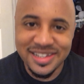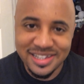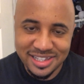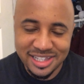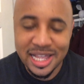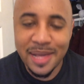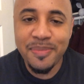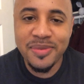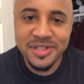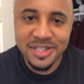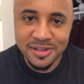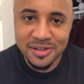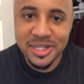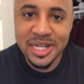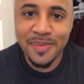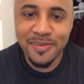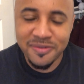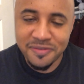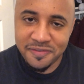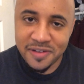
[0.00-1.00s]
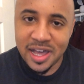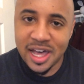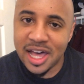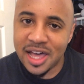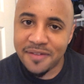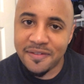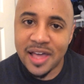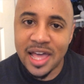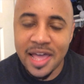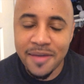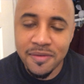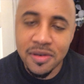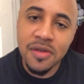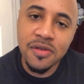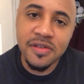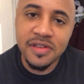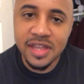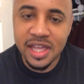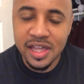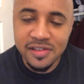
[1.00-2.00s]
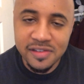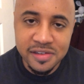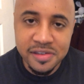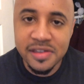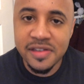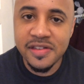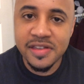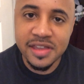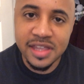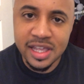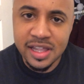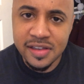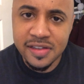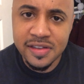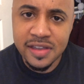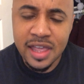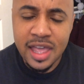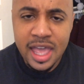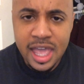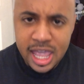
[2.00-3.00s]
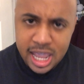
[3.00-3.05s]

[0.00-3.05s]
This is episode number five. I have new sketches and skits,